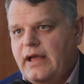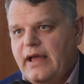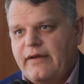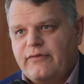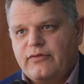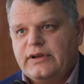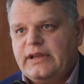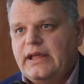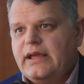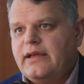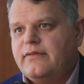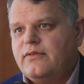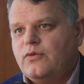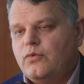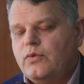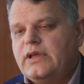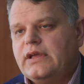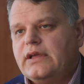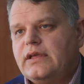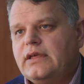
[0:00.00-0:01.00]
every day of the
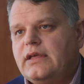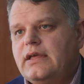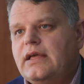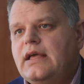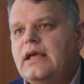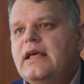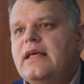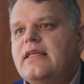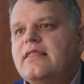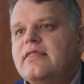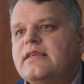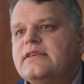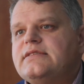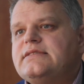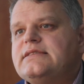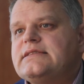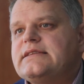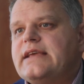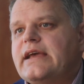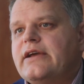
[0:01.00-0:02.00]
week, this
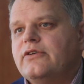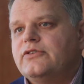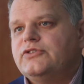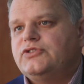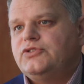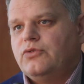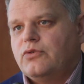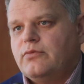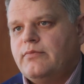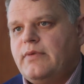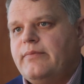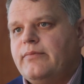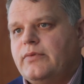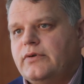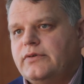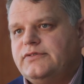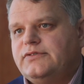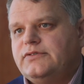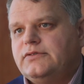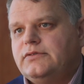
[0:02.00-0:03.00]
scares your
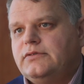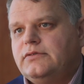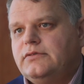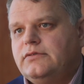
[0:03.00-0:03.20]
members.